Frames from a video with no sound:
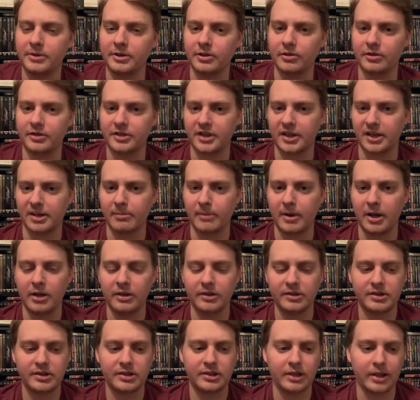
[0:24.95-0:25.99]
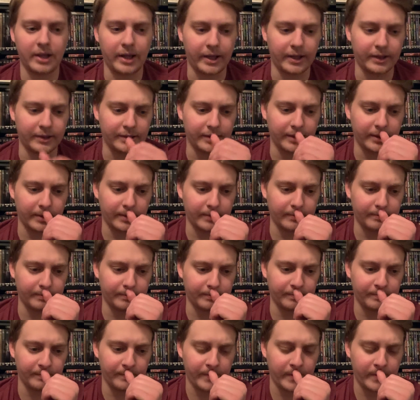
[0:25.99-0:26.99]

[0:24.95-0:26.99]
go check him out, and